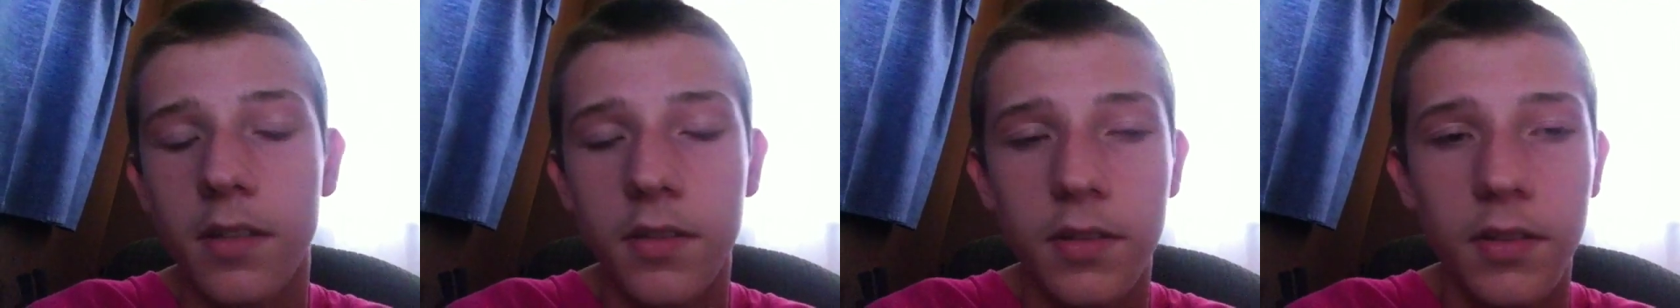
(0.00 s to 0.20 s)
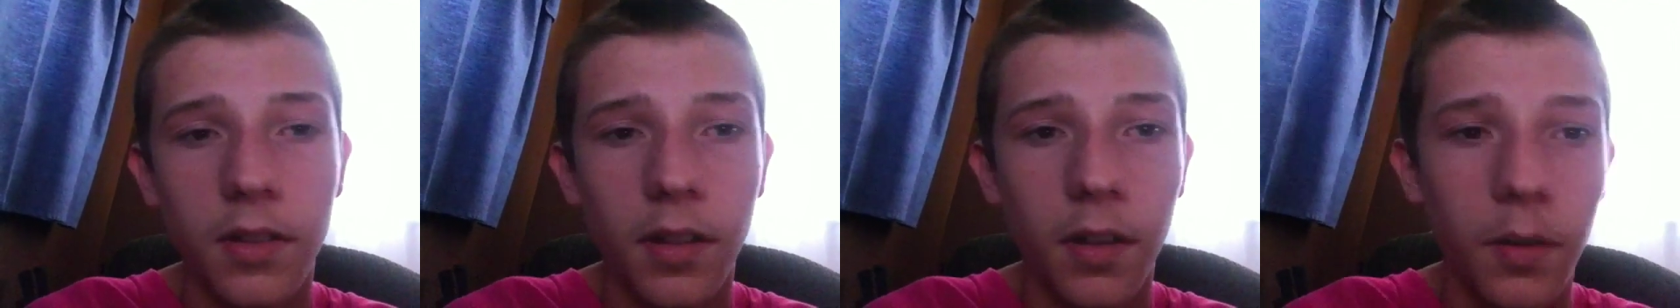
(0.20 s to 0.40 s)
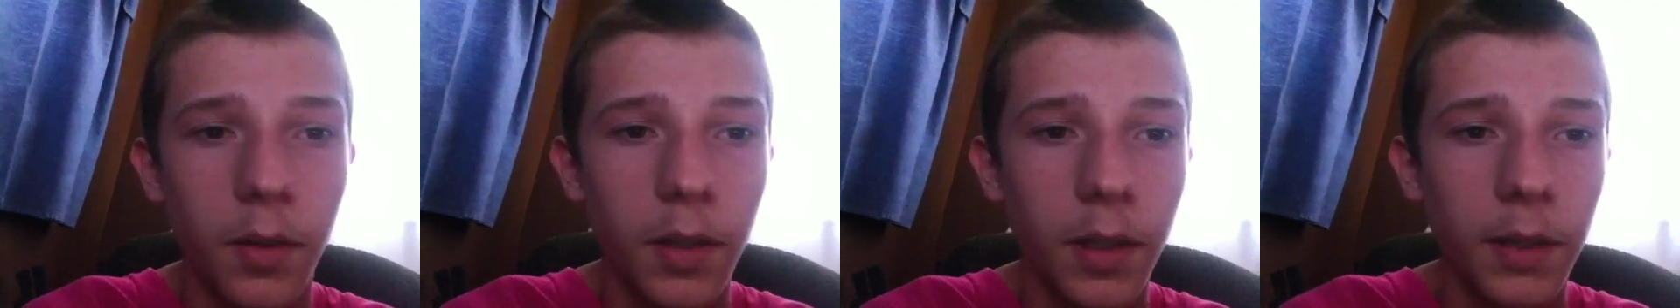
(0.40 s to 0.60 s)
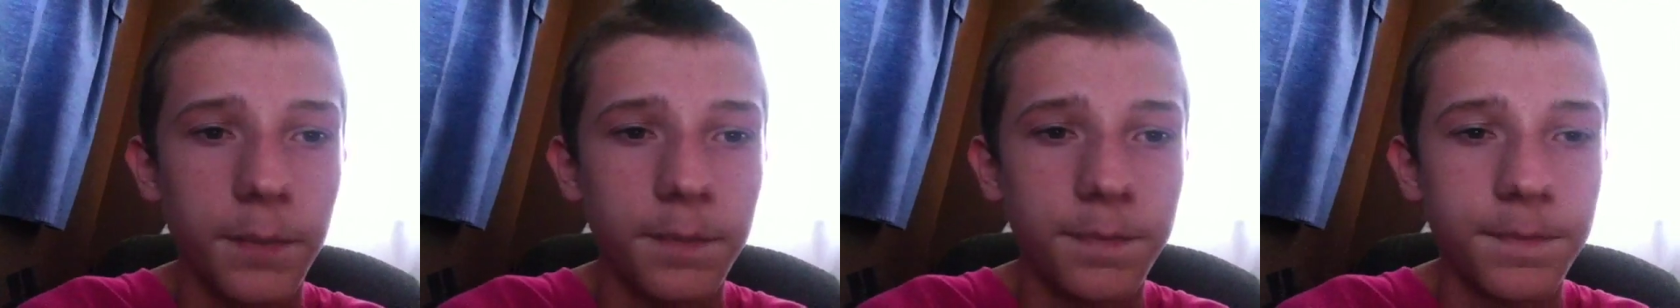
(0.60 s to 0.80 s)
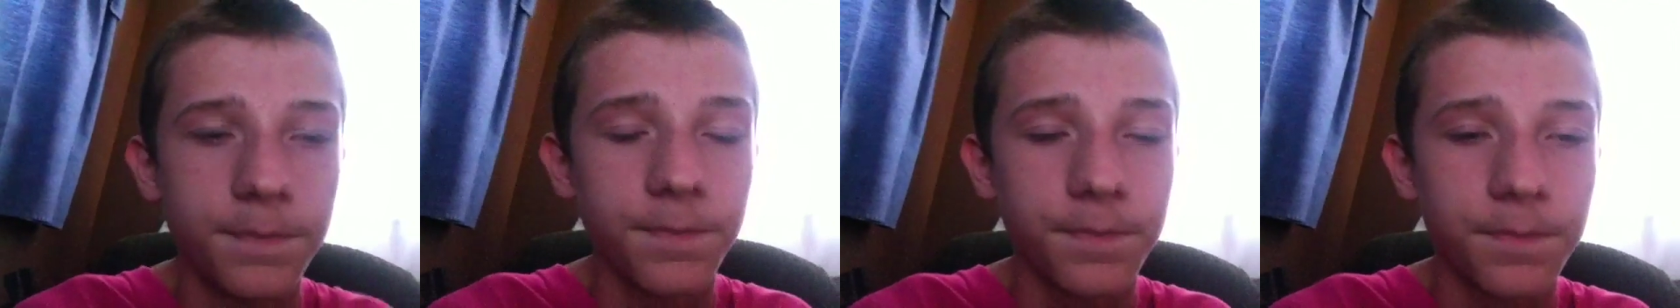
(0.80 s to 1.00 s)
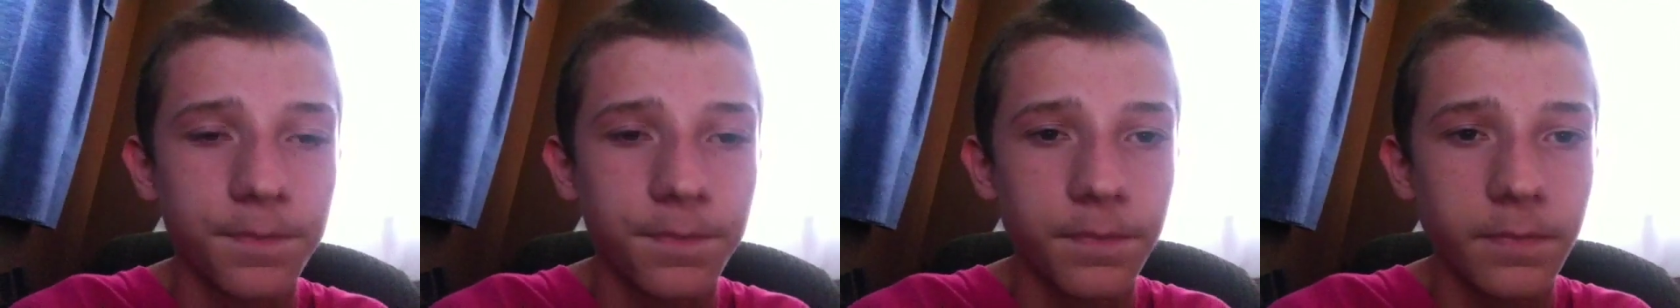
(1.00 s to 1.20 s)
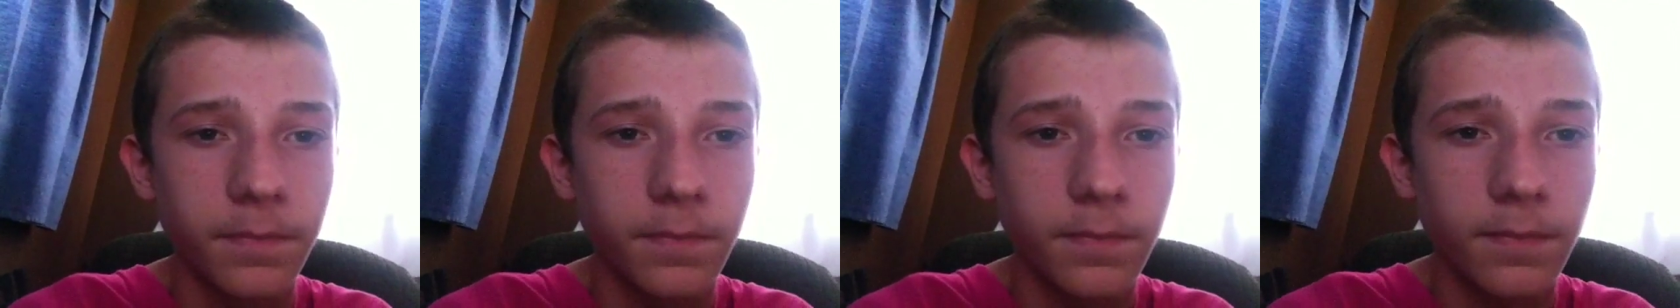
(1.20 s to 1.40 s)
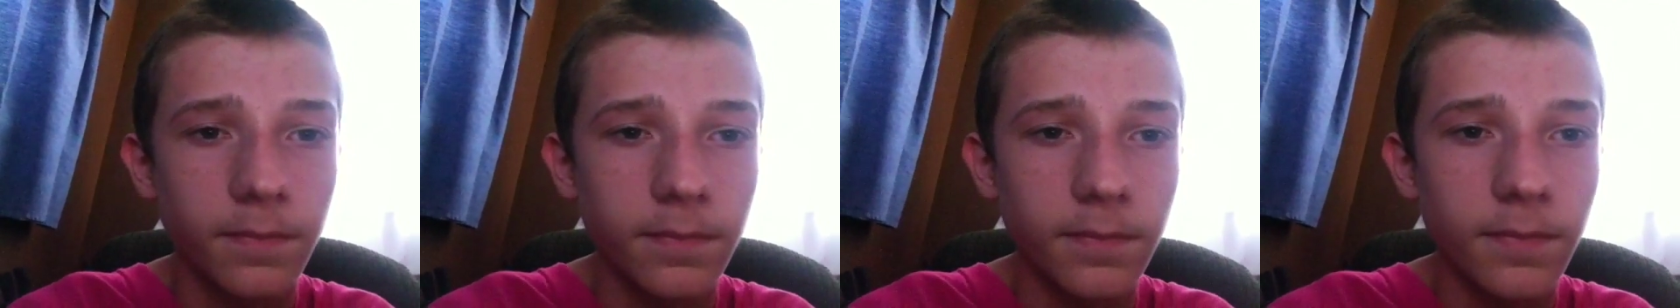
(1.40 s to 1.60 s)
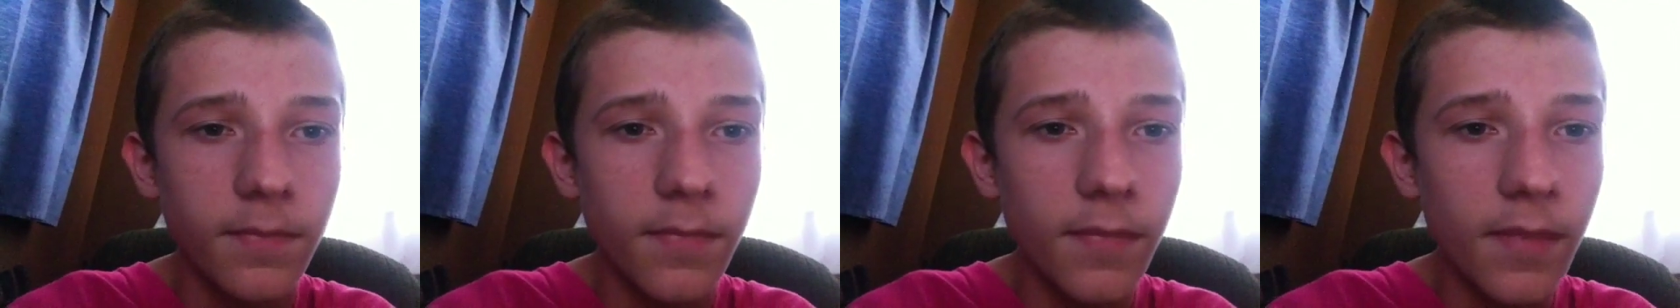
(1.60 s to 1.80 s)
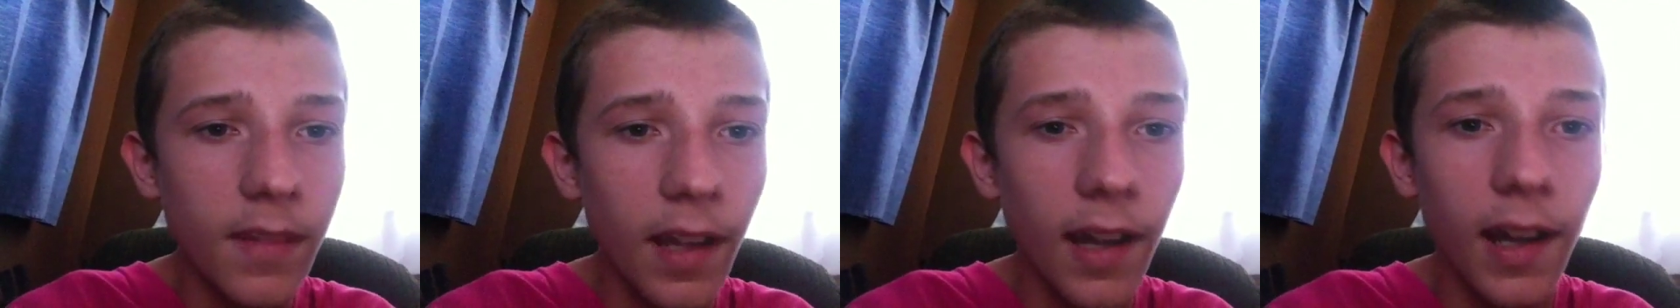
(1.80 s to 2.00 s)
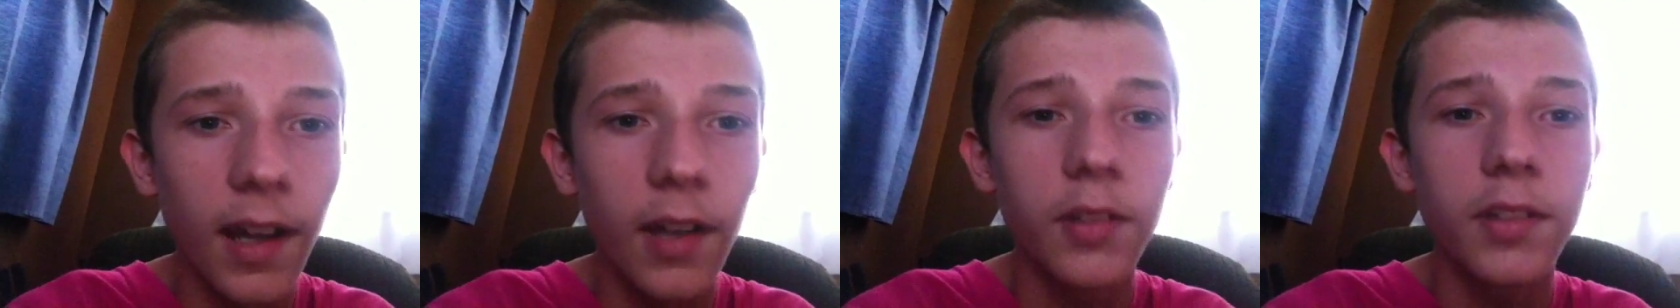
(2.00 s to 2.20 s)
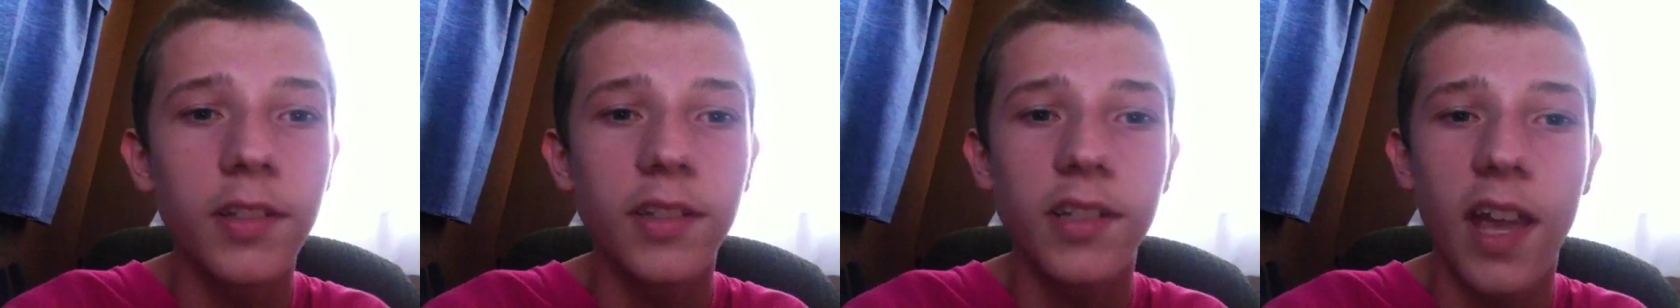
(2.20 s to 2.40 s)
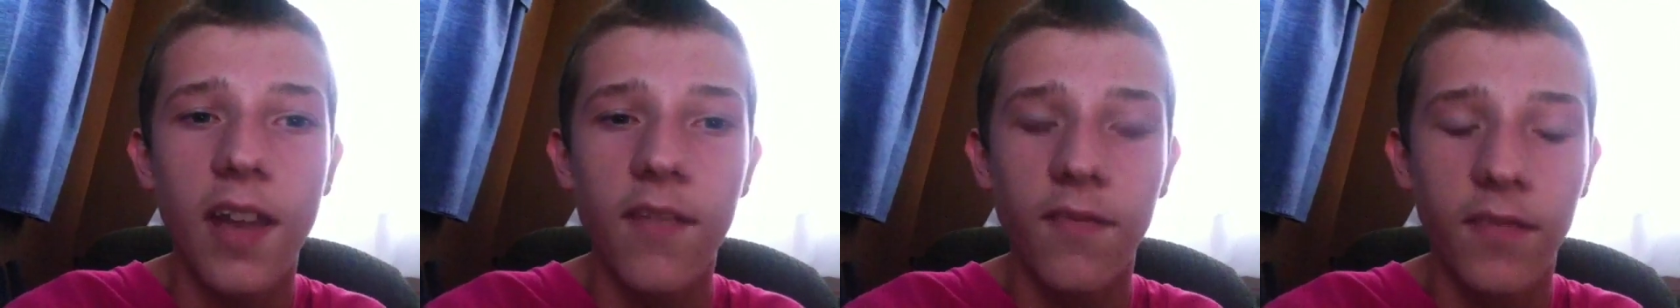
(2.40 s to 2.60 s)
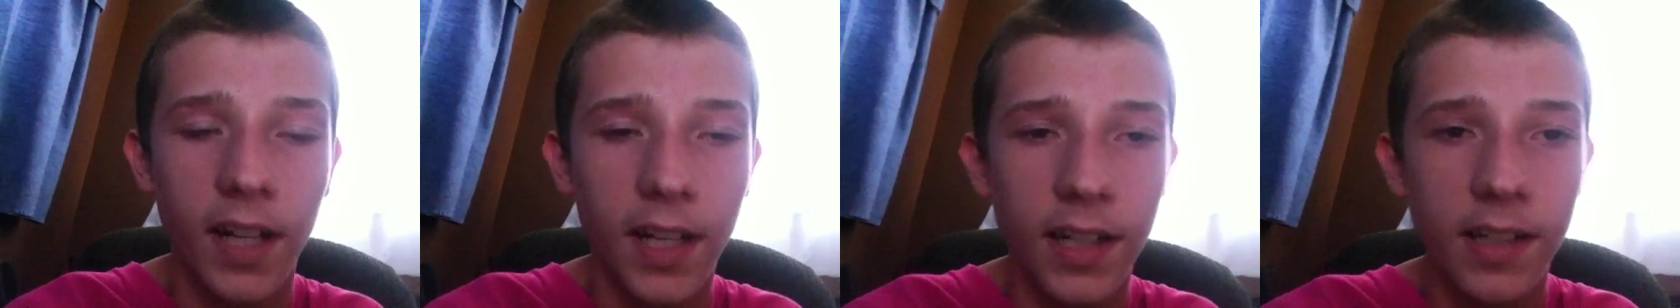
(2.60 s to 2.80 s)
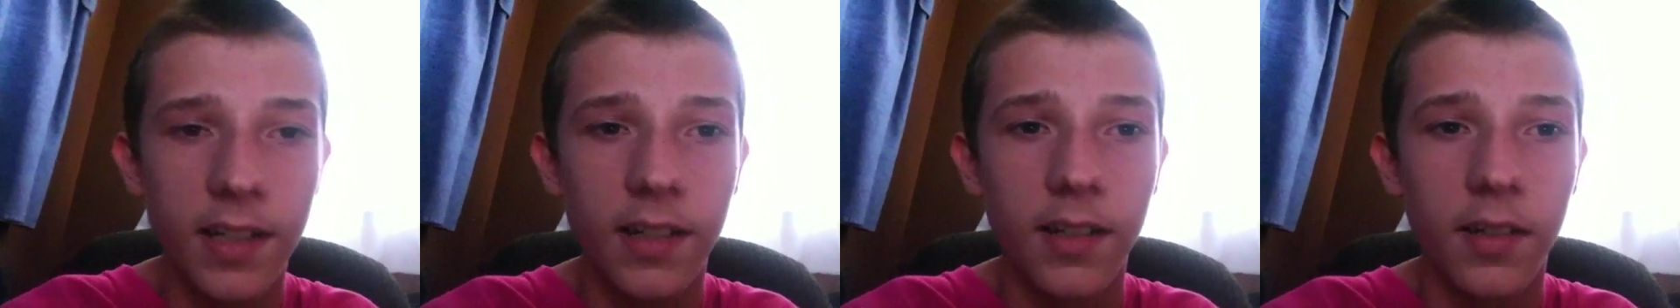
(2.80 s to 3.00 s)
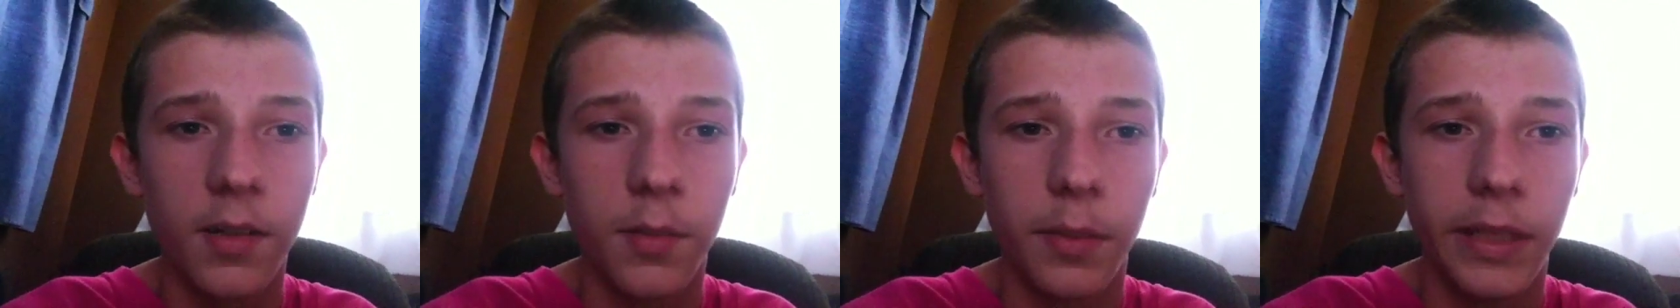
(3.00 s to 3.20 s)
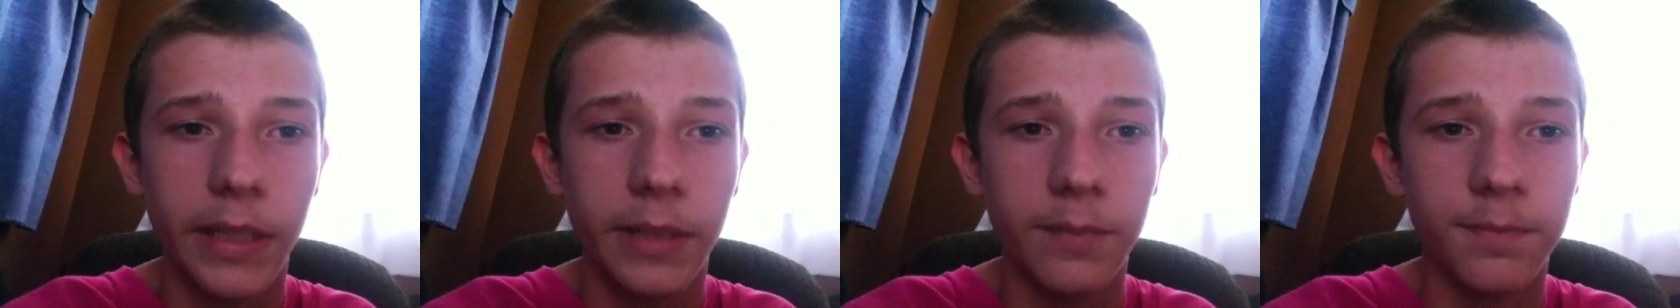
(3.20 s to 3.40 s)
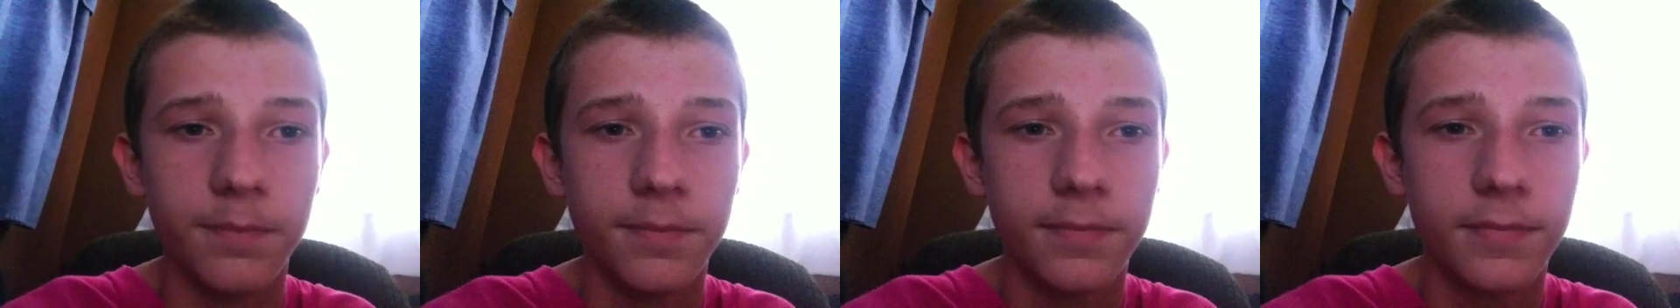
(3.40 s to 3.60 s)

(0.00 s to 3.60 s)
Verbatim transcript: So, um, I held this game very dear to me.